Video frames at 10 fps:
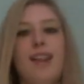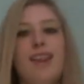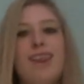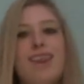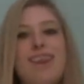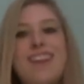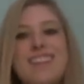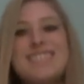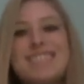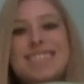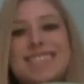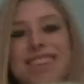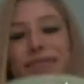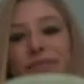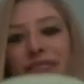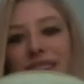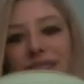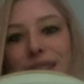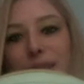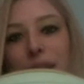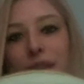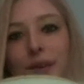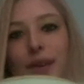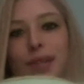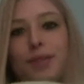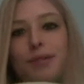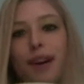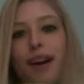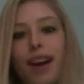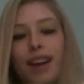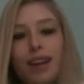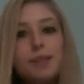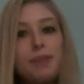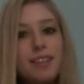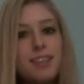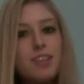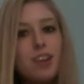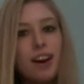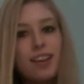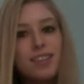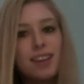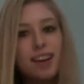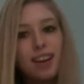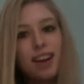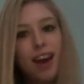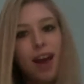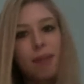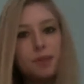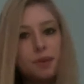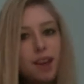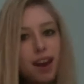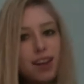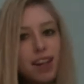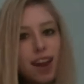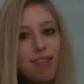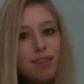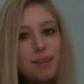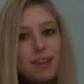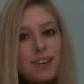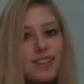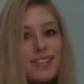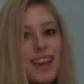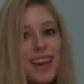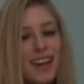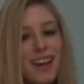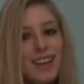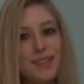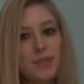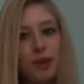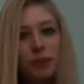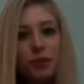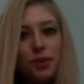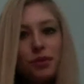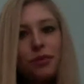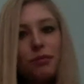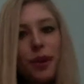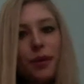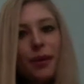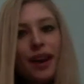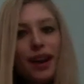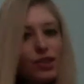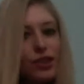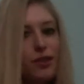this. This is my newest find. It's Betsey Johnson, and I absolutely had to have it because it has this big, beautiful bow, and it actually